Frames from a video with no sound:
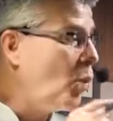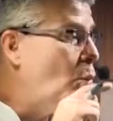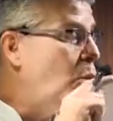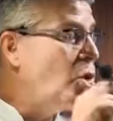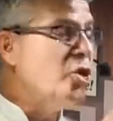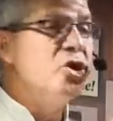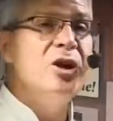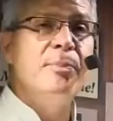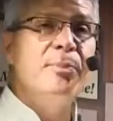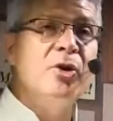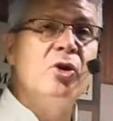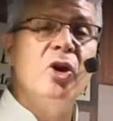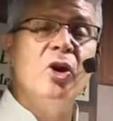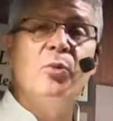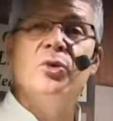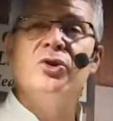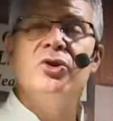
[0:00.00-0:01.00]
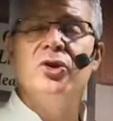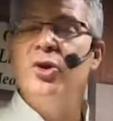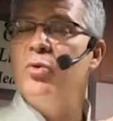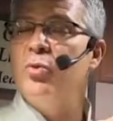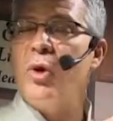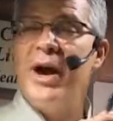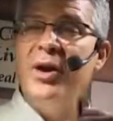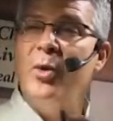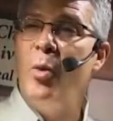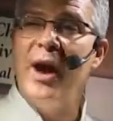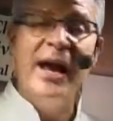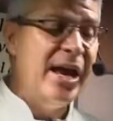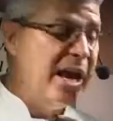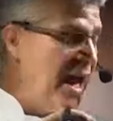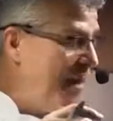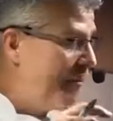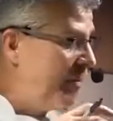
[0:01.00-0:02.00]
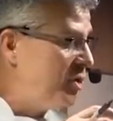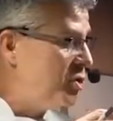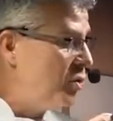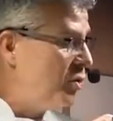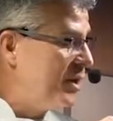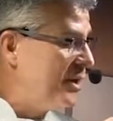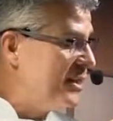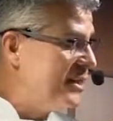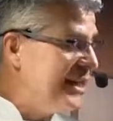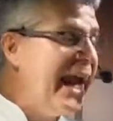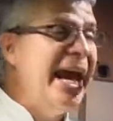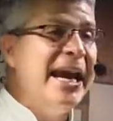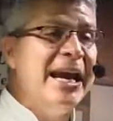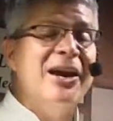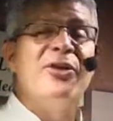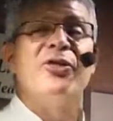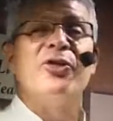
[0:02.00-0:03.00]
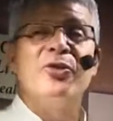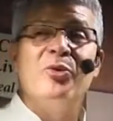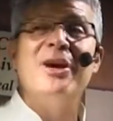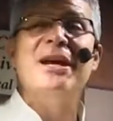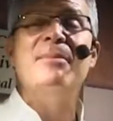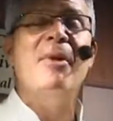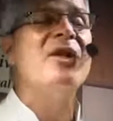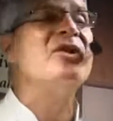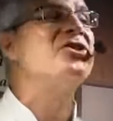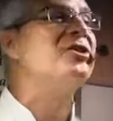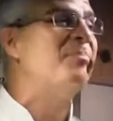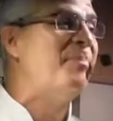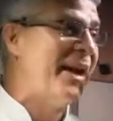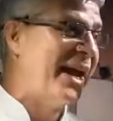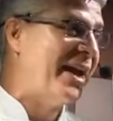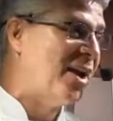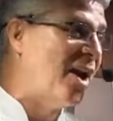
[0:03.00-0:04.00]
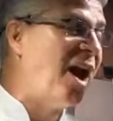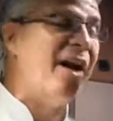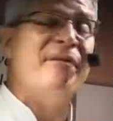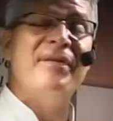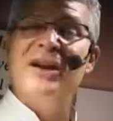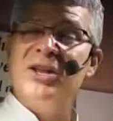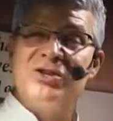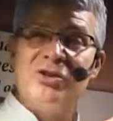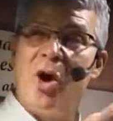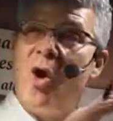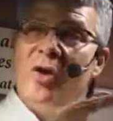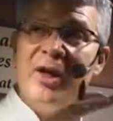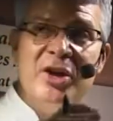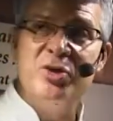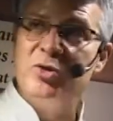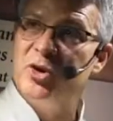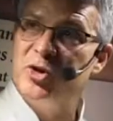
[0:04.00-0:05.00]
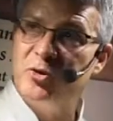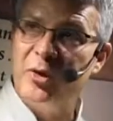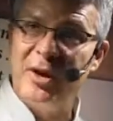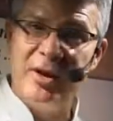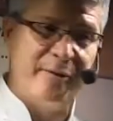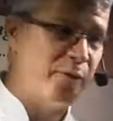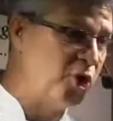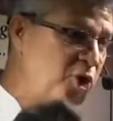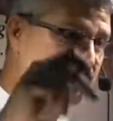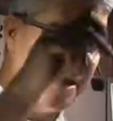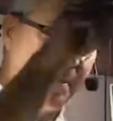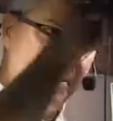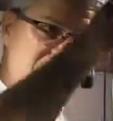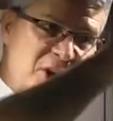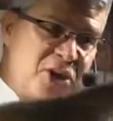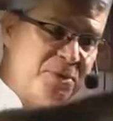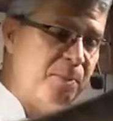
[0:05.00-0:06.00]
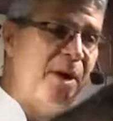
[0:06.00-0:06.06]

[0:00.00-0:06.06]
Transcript: We'll ship the cookware to you right away, but you can take 3 months to pay it off, and it's all interest-free. The first payment this